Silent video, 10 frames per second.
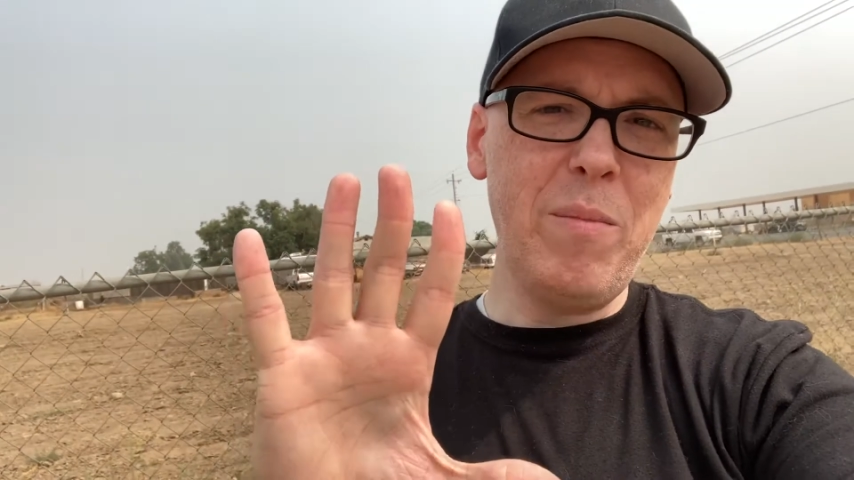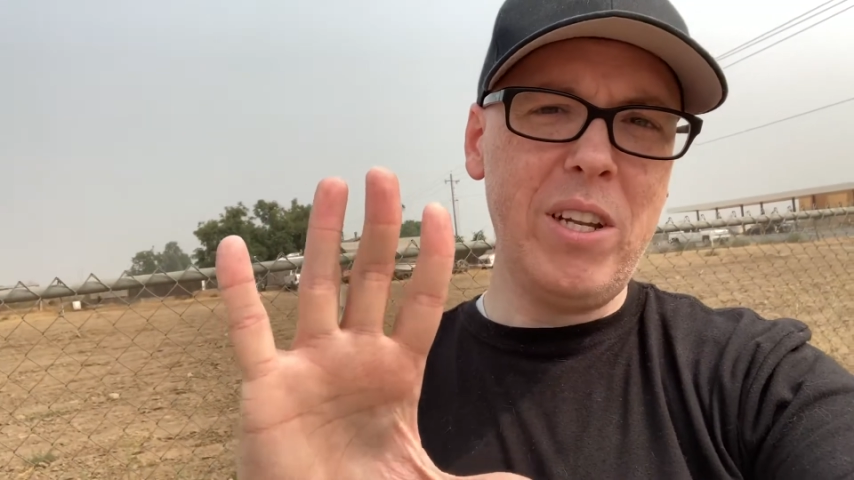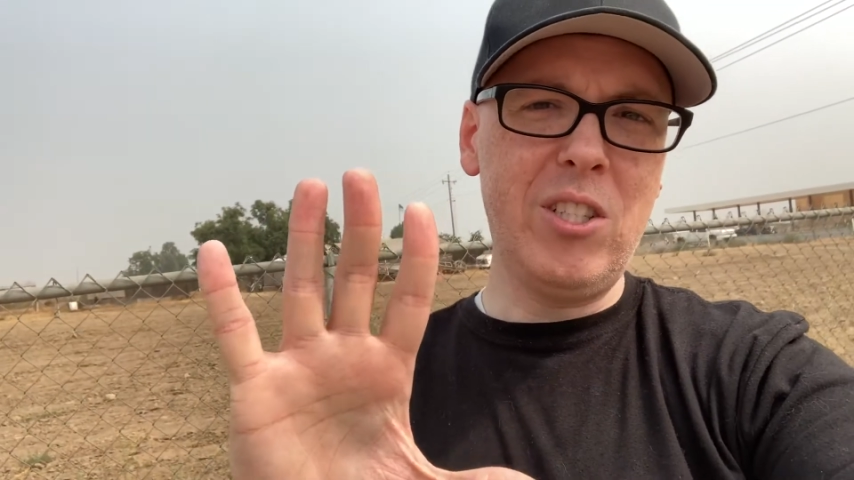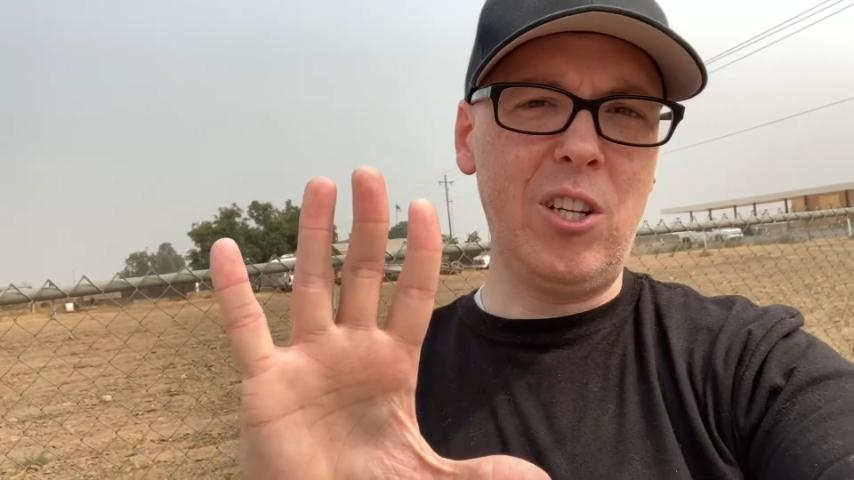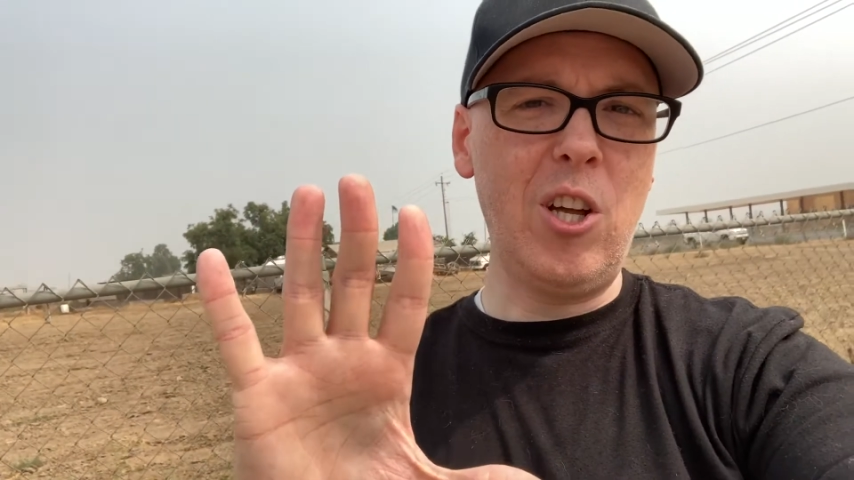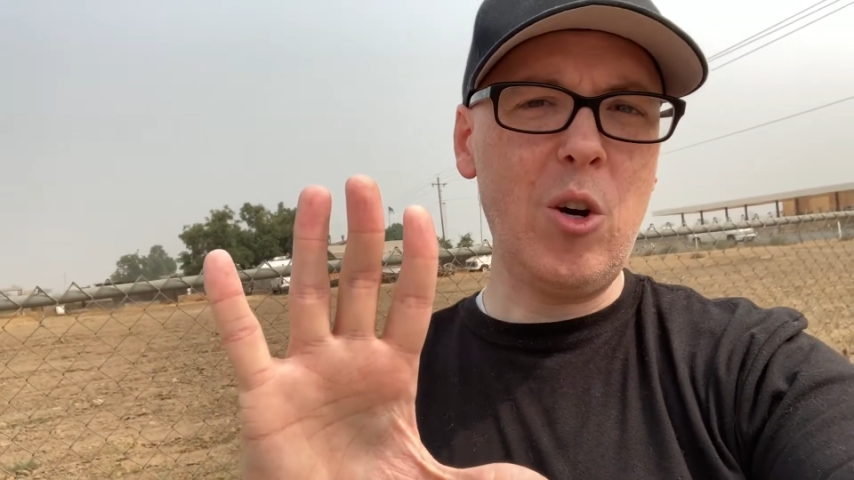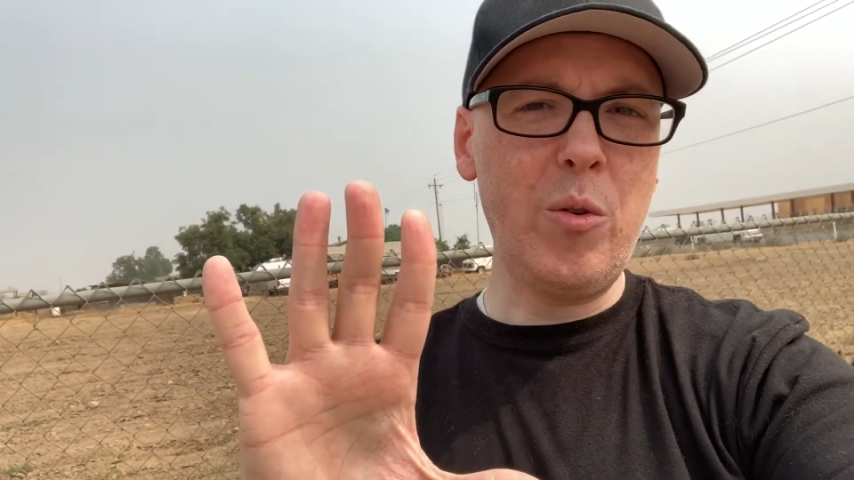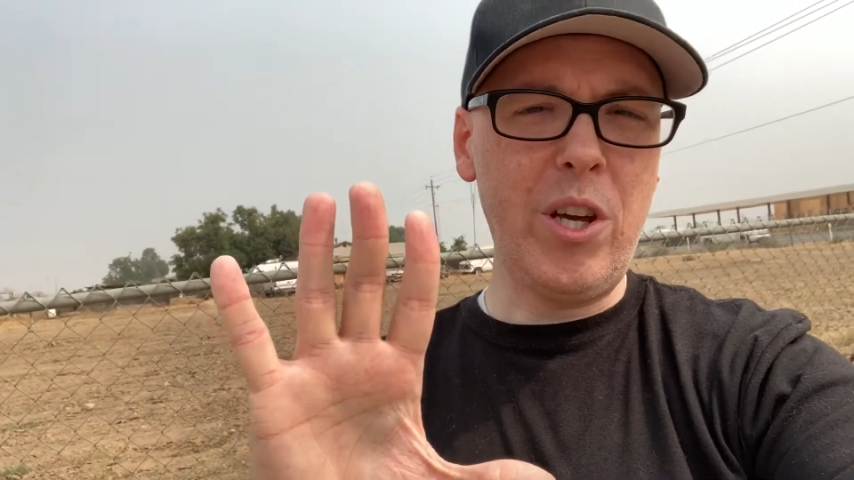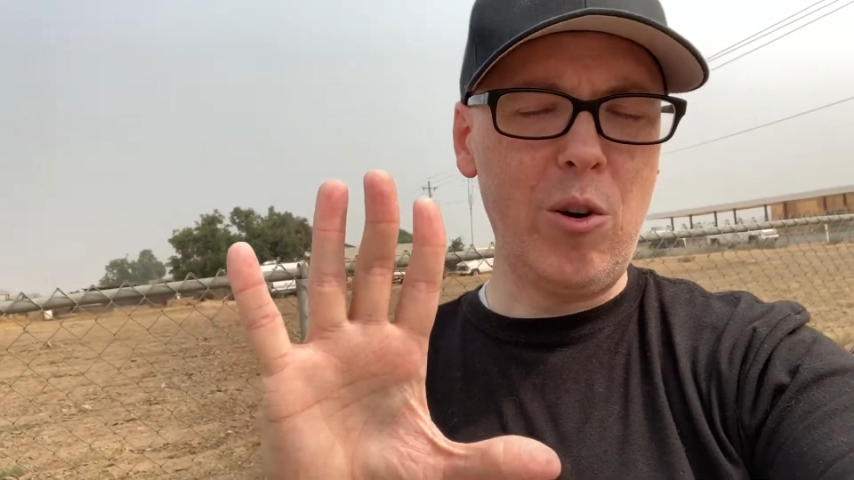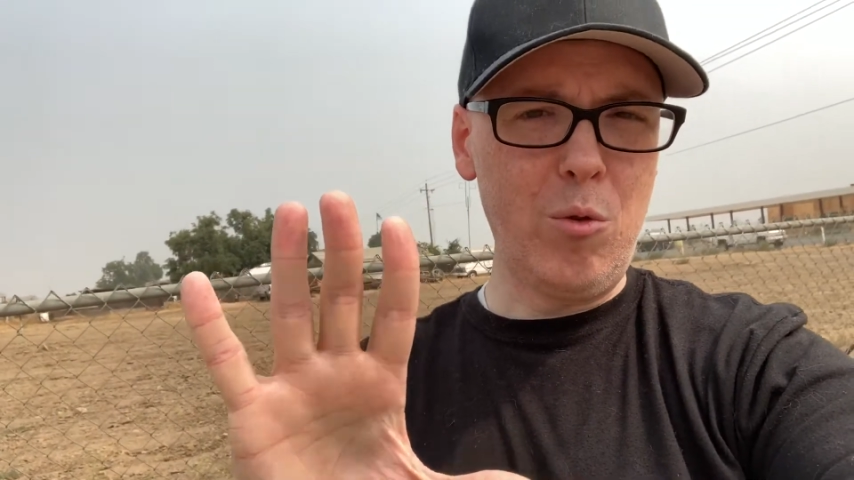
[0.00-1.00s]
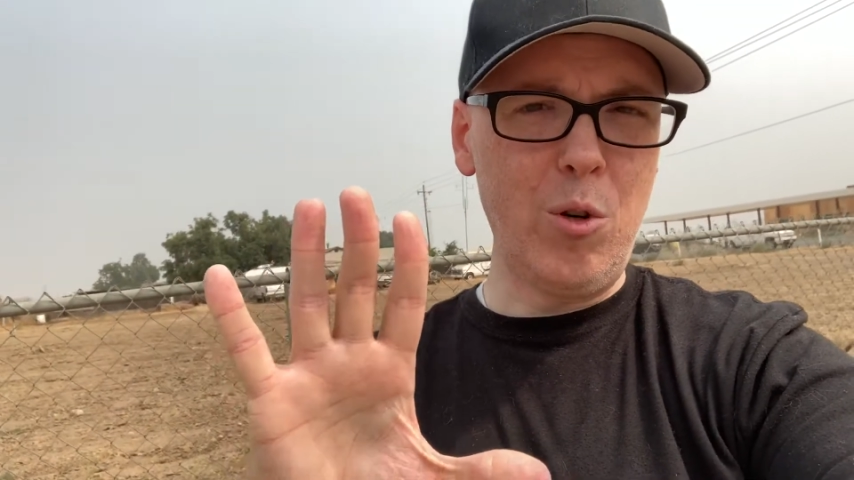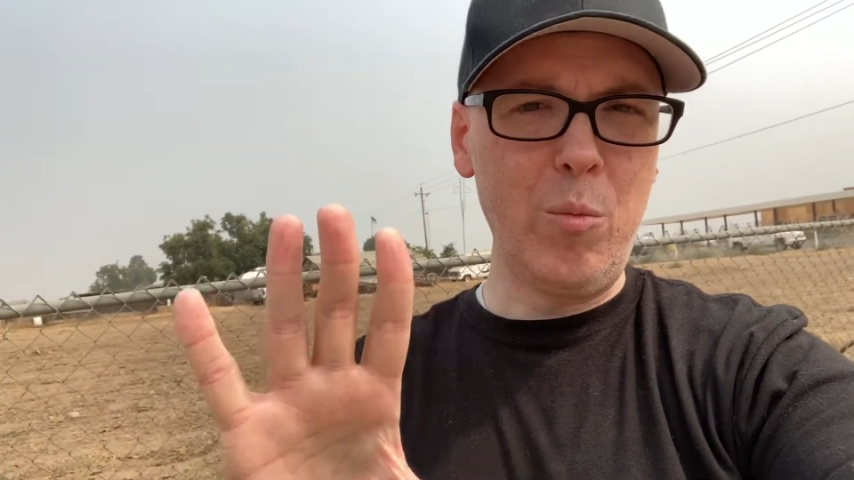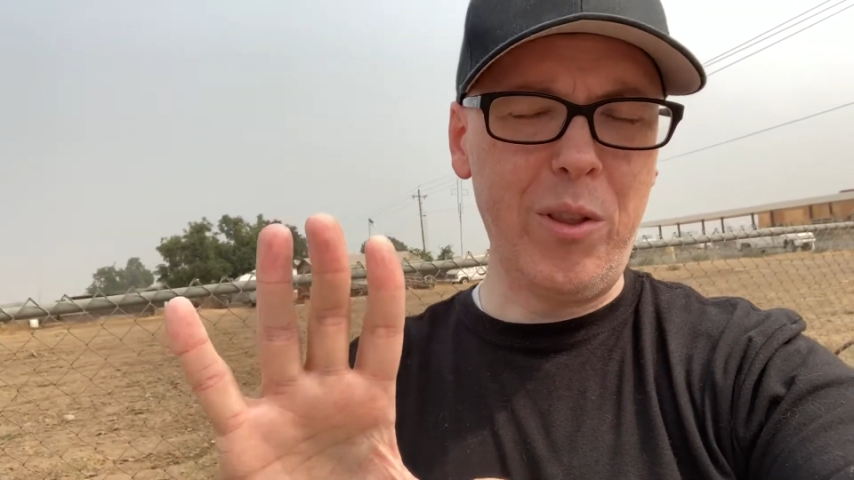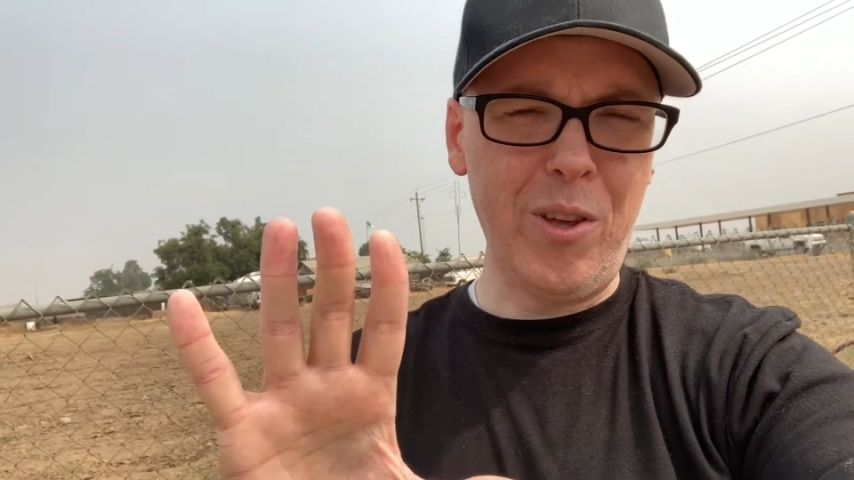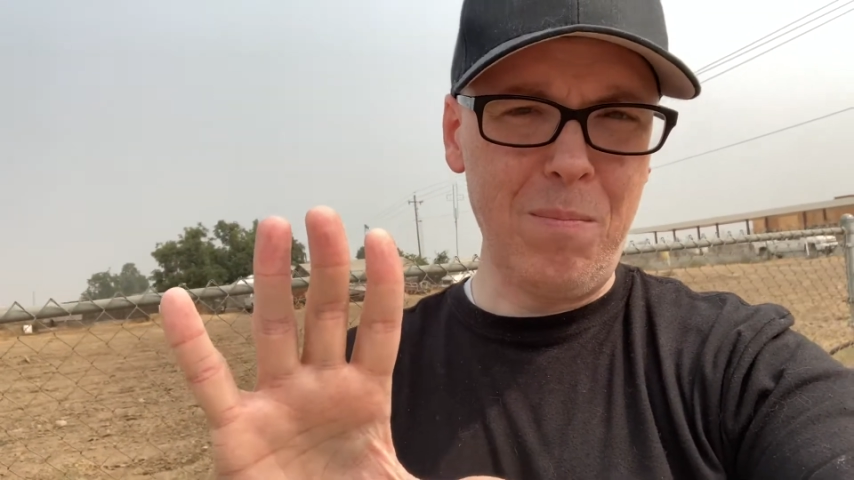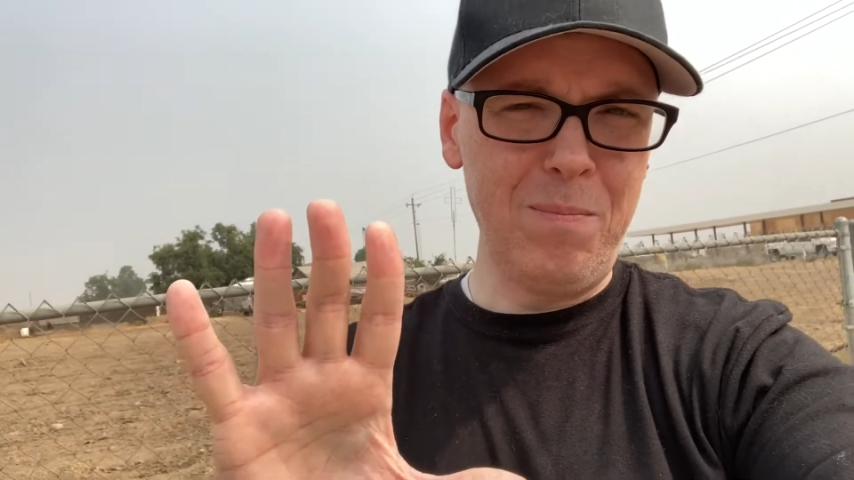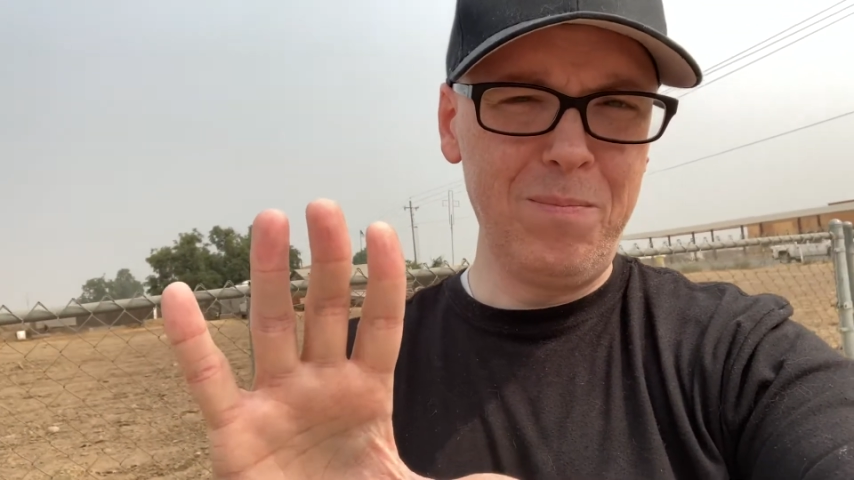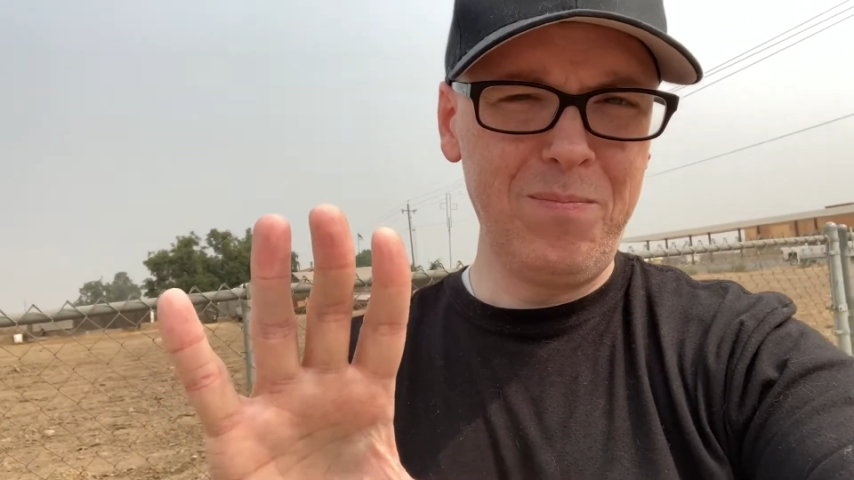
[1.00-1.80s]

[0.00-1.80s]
minutes alone in a room with them.